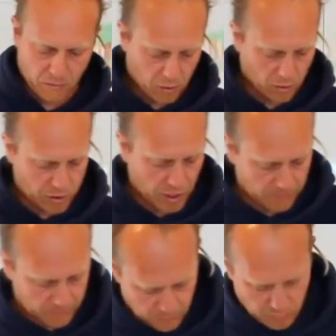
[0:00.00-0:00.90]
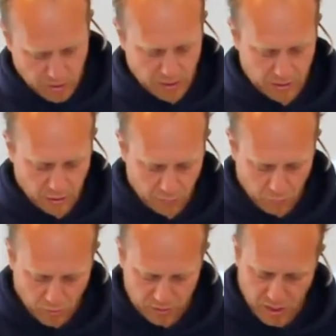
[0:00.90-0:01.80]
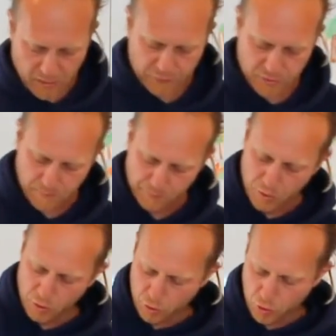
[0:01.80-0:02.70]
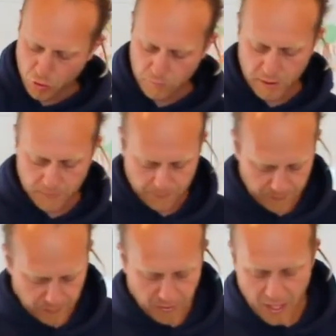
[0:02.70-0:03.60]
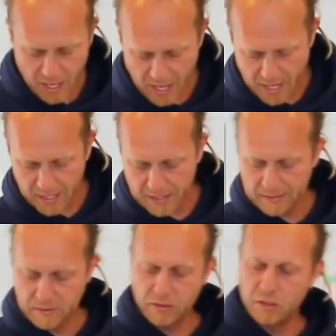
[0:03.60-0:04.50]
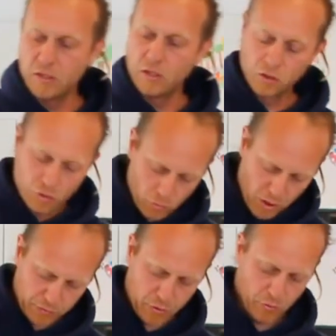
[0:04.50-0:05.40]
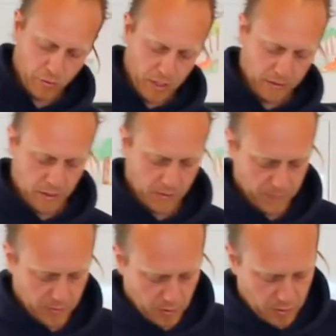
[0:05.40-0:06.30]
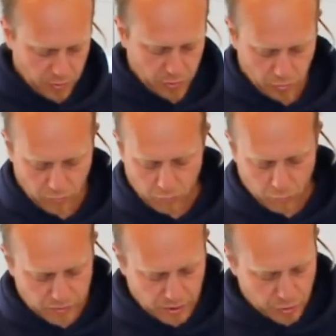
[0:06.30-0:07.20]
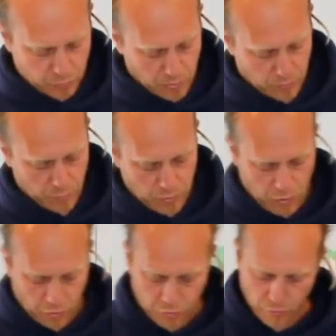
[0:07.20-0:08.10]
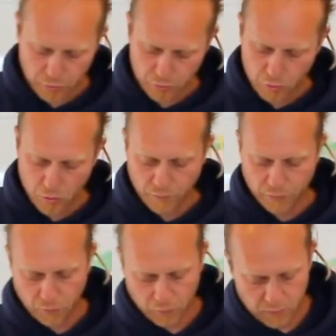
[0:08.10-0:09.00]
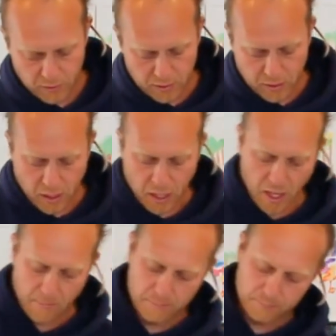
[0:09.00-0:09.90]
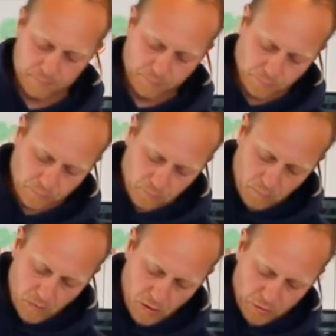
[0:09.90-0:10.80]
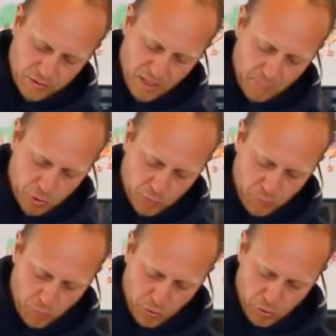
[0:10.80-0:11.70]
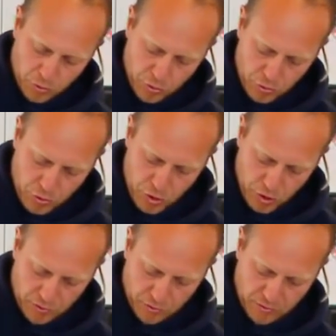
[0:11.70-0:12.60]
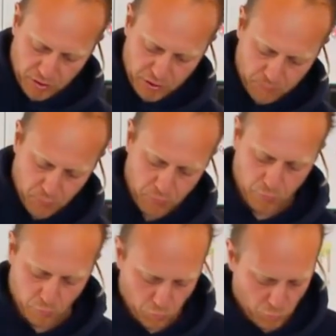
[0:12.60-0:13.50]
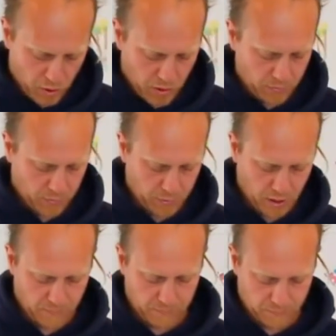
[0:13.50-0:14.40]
Okay, nearly done. What's left? Cumin and ground coriander. So with this one, we're not going to go for a tablespoon, just a teaspoon will be okay.